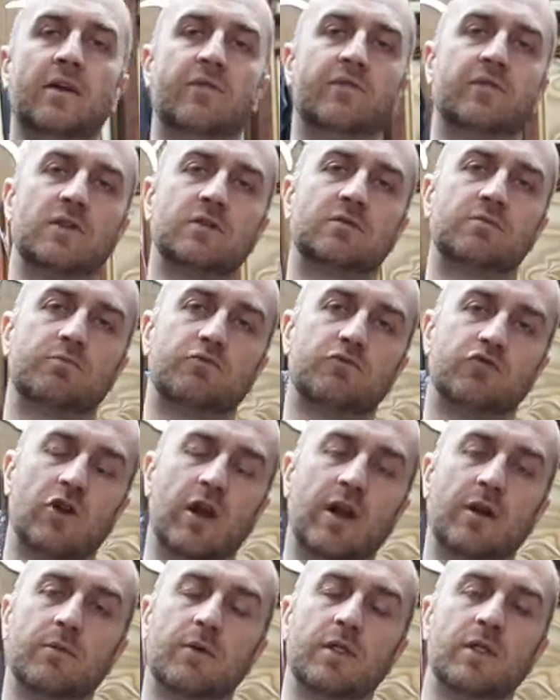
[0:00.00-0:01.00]
if you're
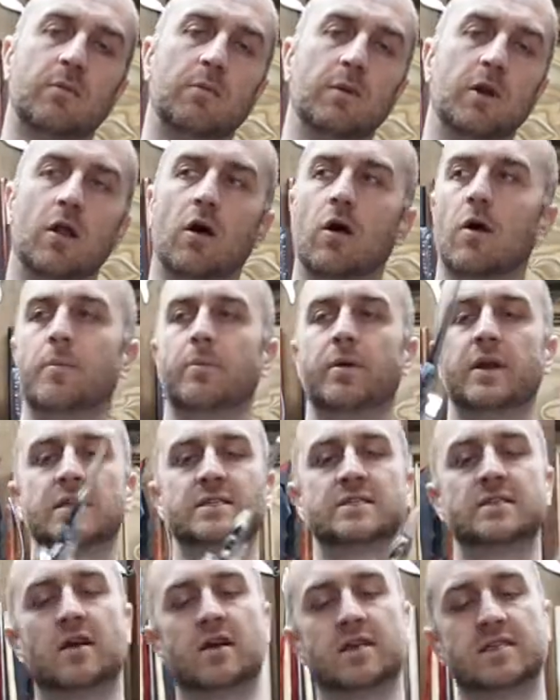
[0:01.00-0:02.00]
training with them a lot, but
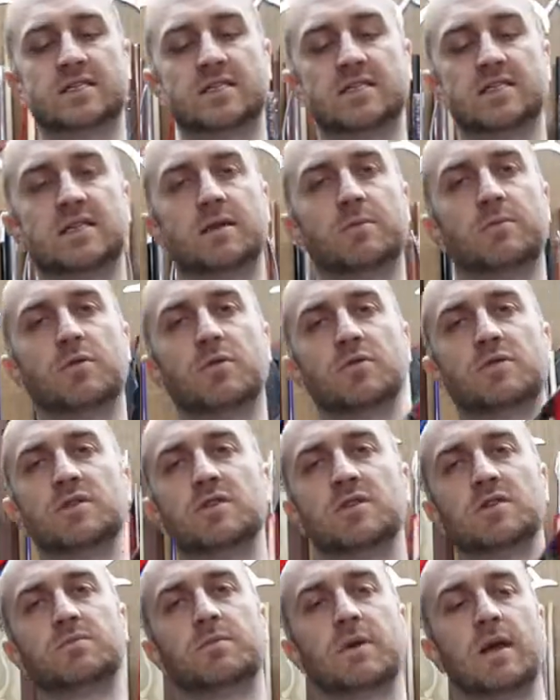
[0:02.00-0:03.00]
it's nice and simple to
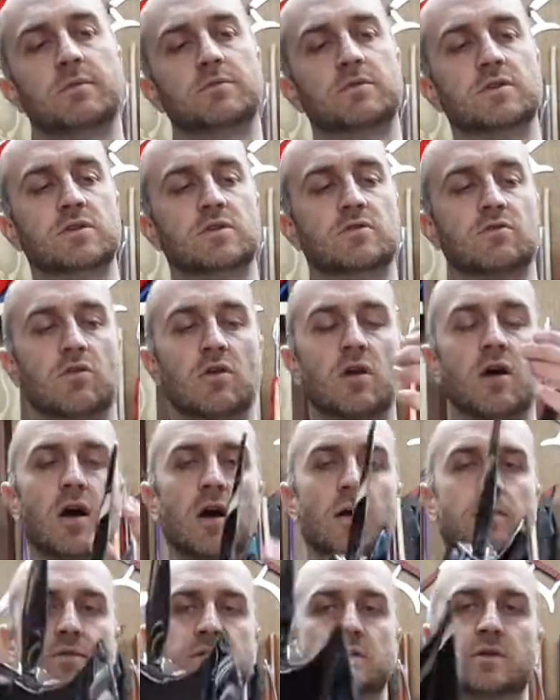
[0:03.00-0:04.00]
just be able to screw it
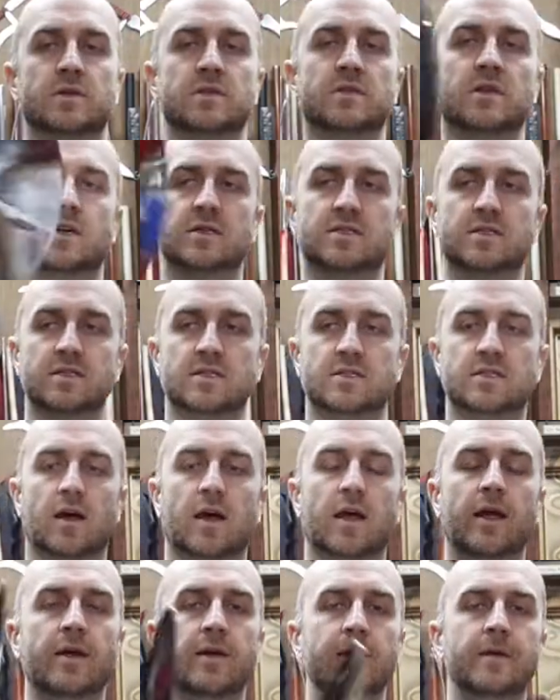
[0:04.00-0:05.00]
up so it's nice and tight.